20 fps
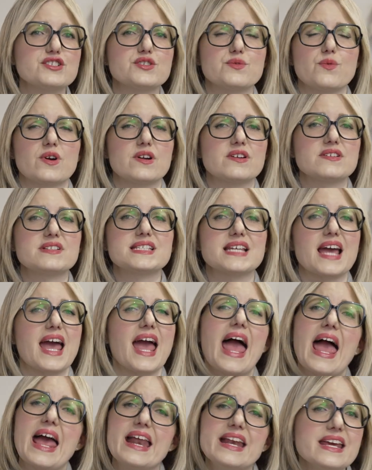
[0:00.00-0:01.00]
towards
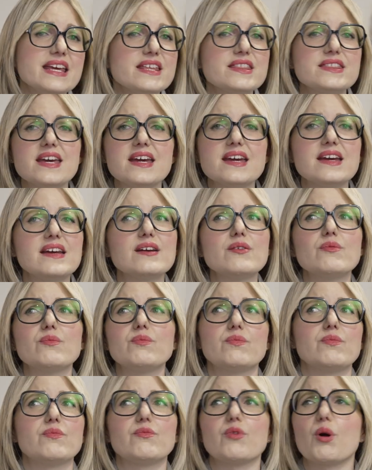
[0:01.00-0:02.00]
anything
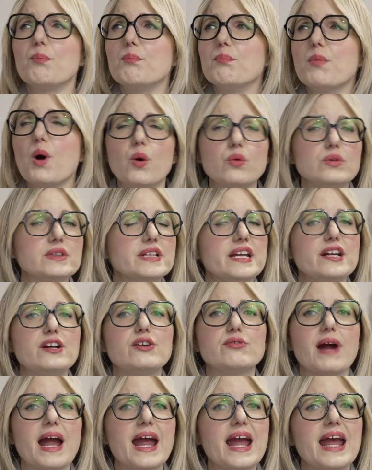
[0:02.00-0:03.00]
remotely
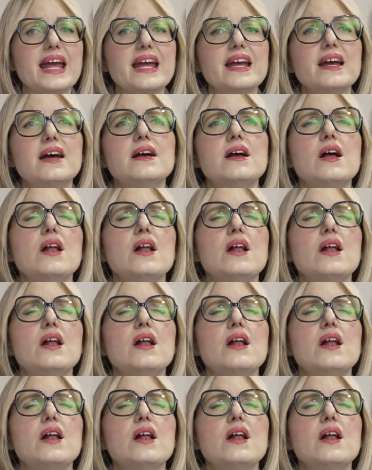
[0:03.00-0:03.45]
gray